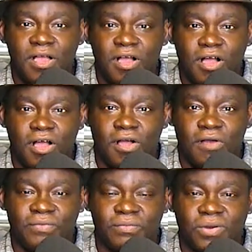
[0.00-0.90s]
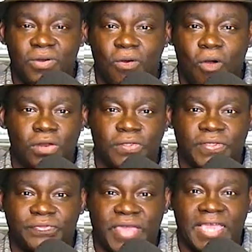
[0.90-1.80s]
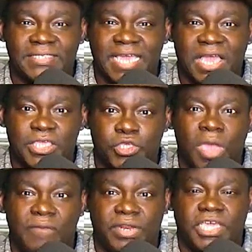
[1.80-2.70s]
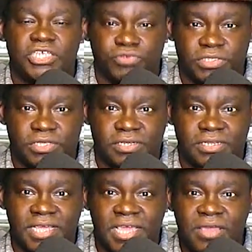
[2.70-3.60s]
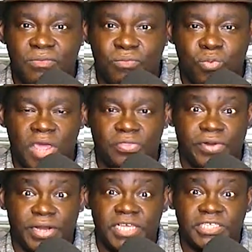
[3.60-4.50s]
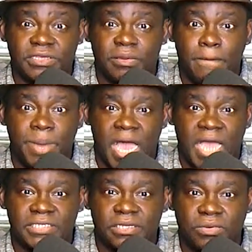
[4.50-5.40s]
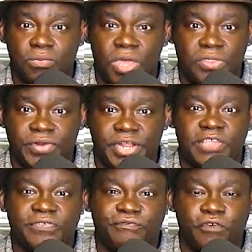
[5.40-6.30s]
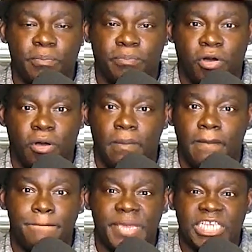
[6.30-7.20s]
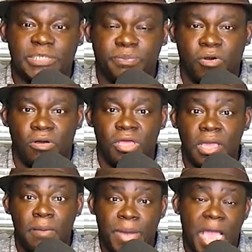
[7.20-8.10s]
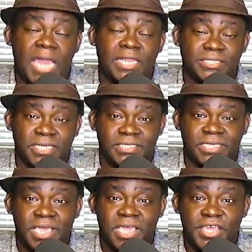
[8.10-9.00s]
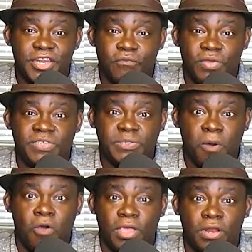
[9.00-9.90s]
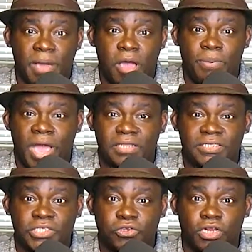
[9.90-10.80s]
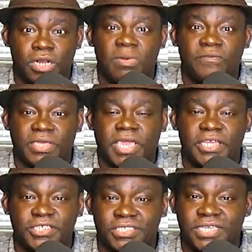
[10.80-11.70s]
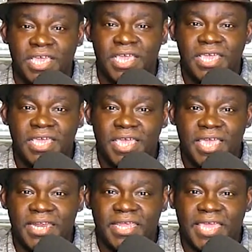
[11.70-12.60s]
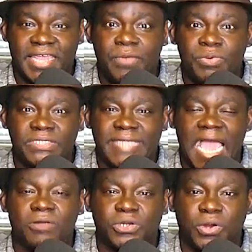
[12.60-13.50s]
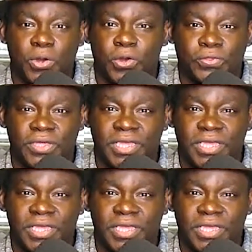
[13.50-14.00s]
of all of the things that you have an interest in, whether it is boxing, whether it is football, baseball, politics. You know, we've spoken about politics on a number of occasions, and he was down to earth.